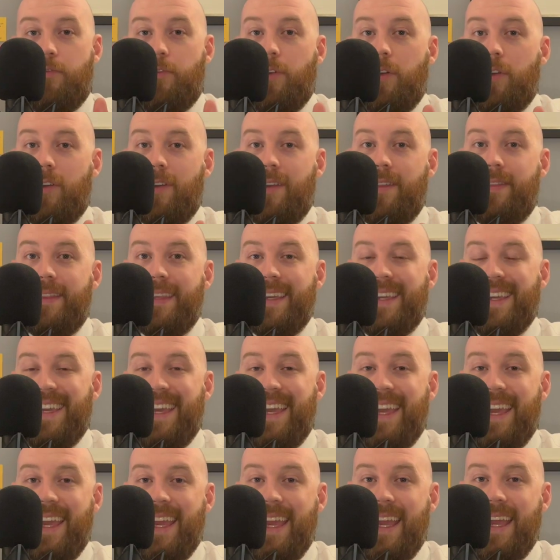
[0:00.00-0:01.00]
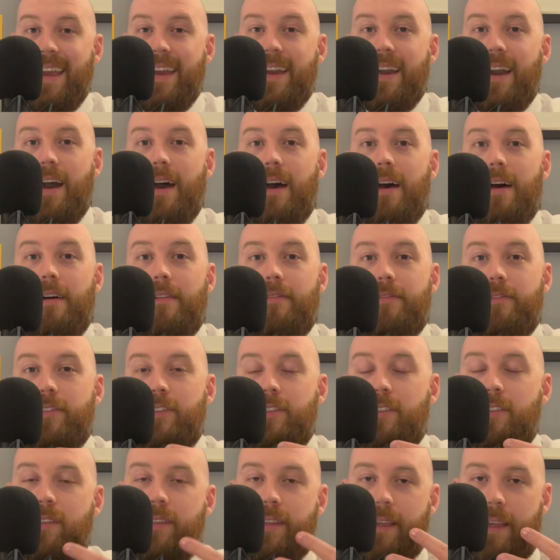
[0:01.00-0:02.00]
we were in the key of
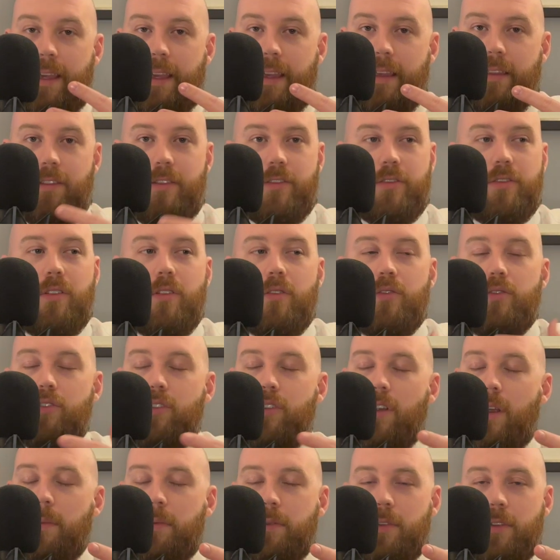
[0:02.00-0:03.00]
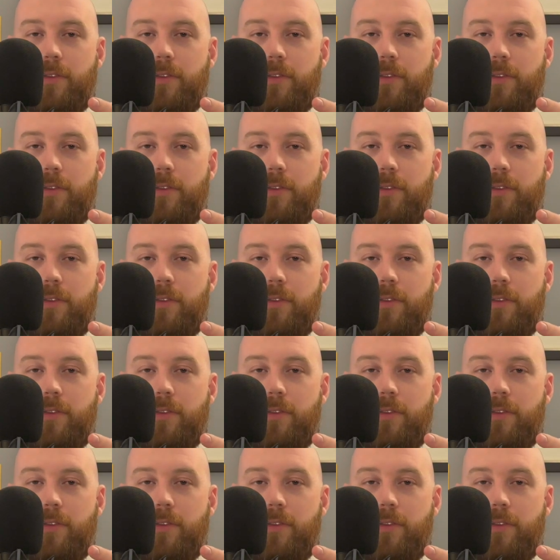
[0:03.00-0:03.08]
C. There's no sharps or